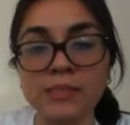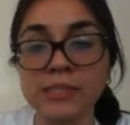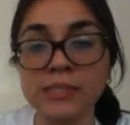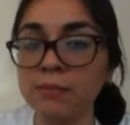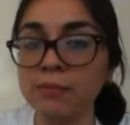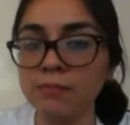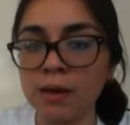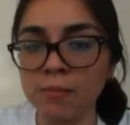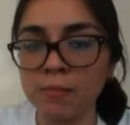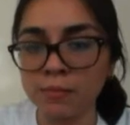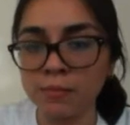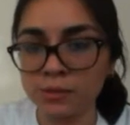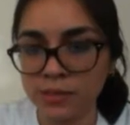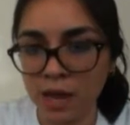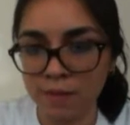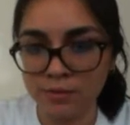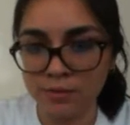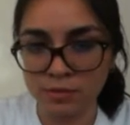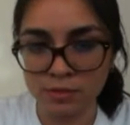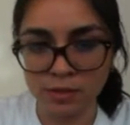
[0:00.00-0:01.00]
team members
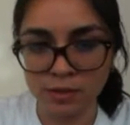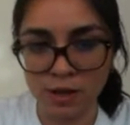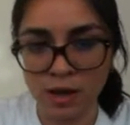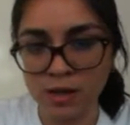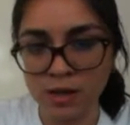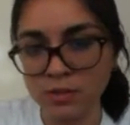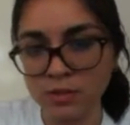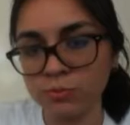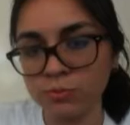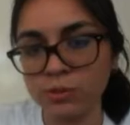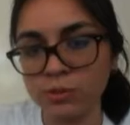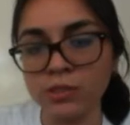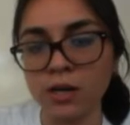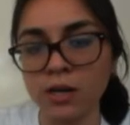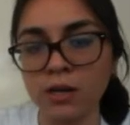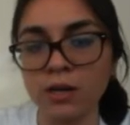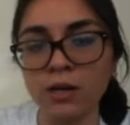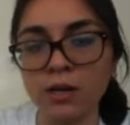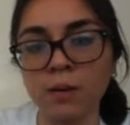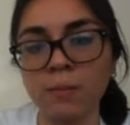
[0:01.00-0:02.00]
have discussed, we're
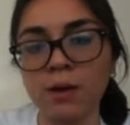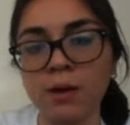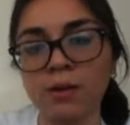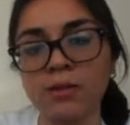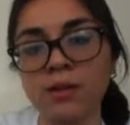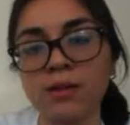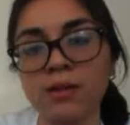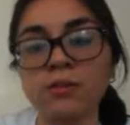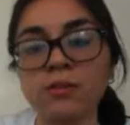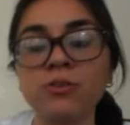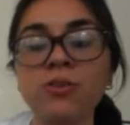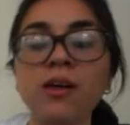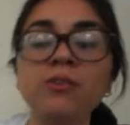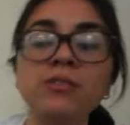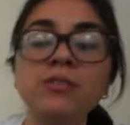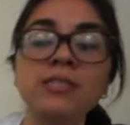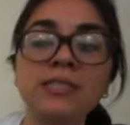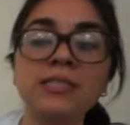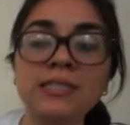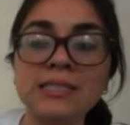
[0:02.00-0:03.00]
talking about the
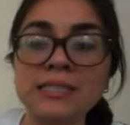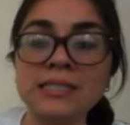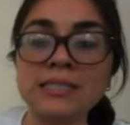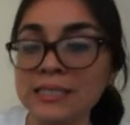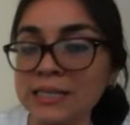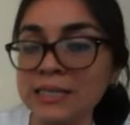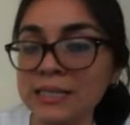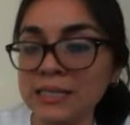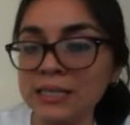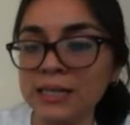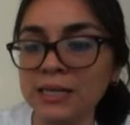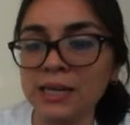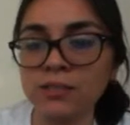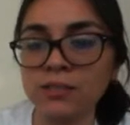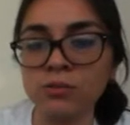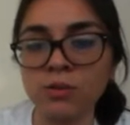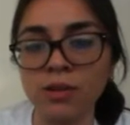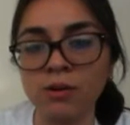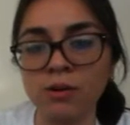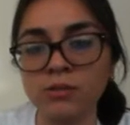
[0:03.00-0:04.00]
2016 and
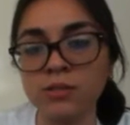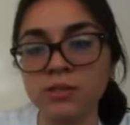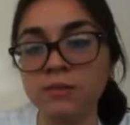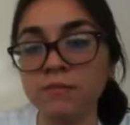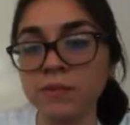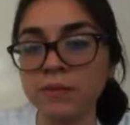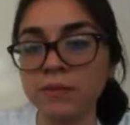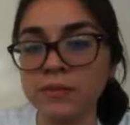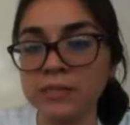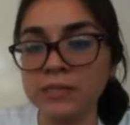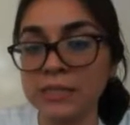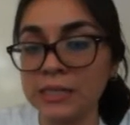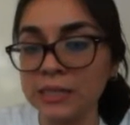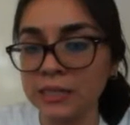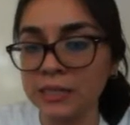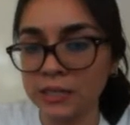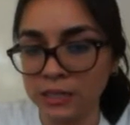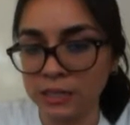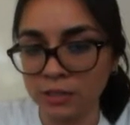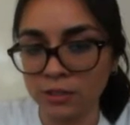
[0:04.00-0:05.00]

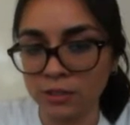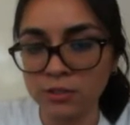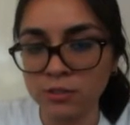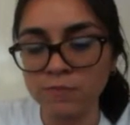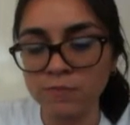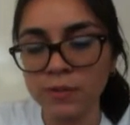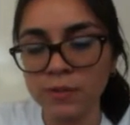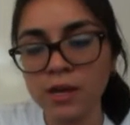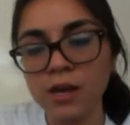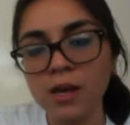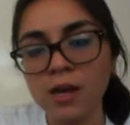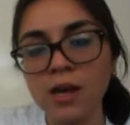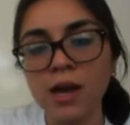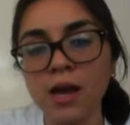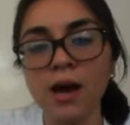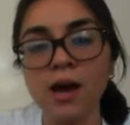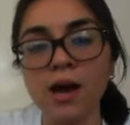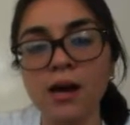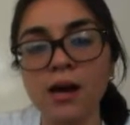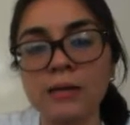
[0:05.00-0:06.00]
2015 years
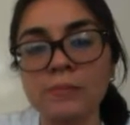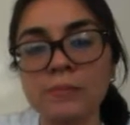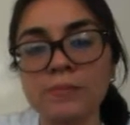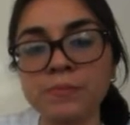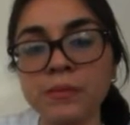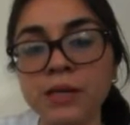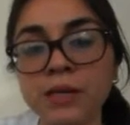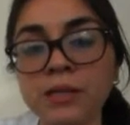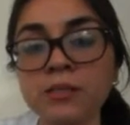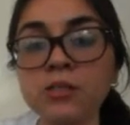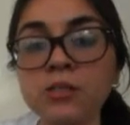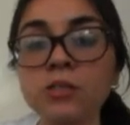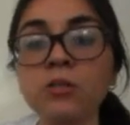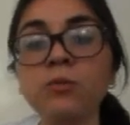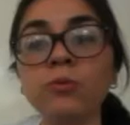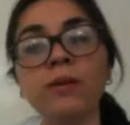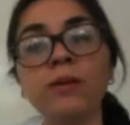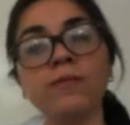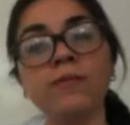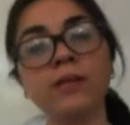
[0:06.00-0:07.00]
in the
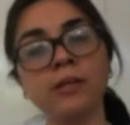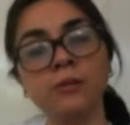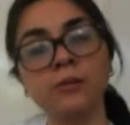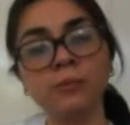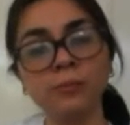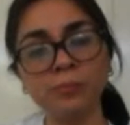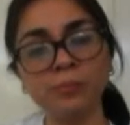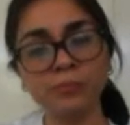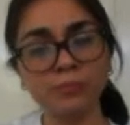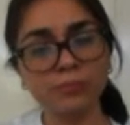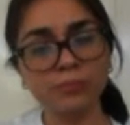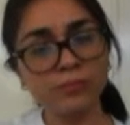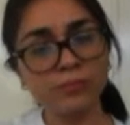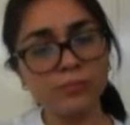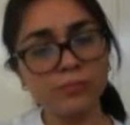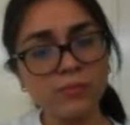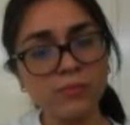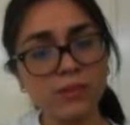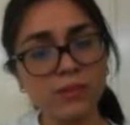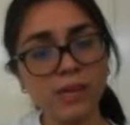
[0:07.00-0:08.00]
total revenue,
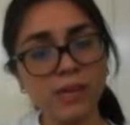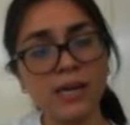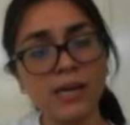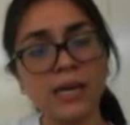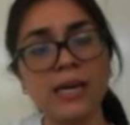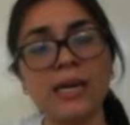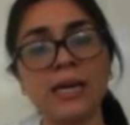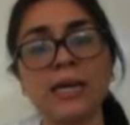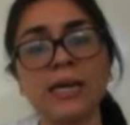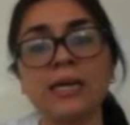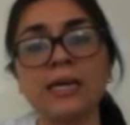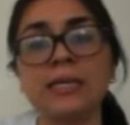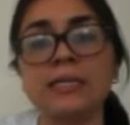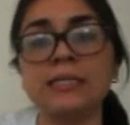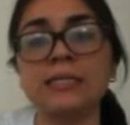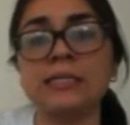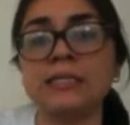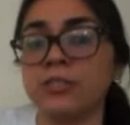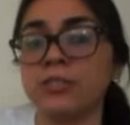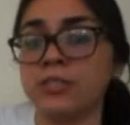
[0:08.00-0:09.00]

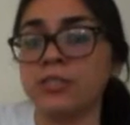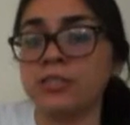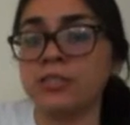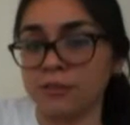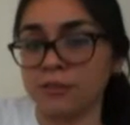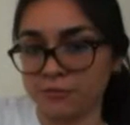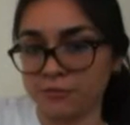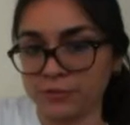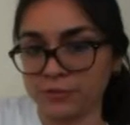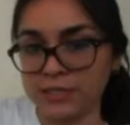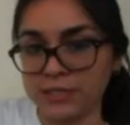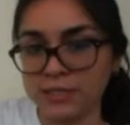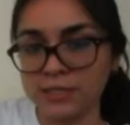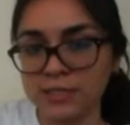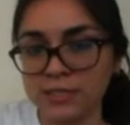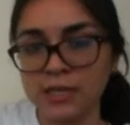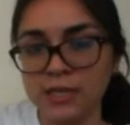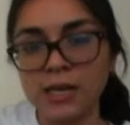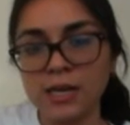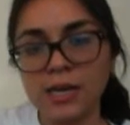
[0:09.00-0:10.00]
and there's a
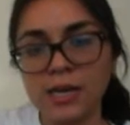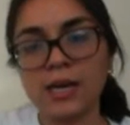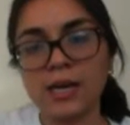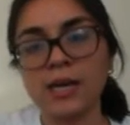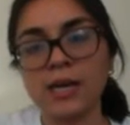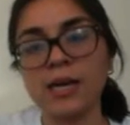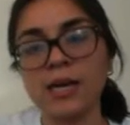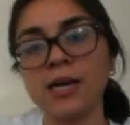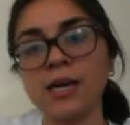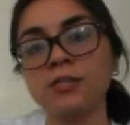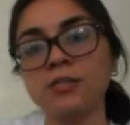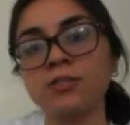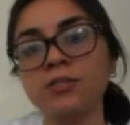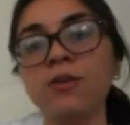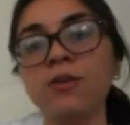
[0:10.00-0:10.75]
difference. In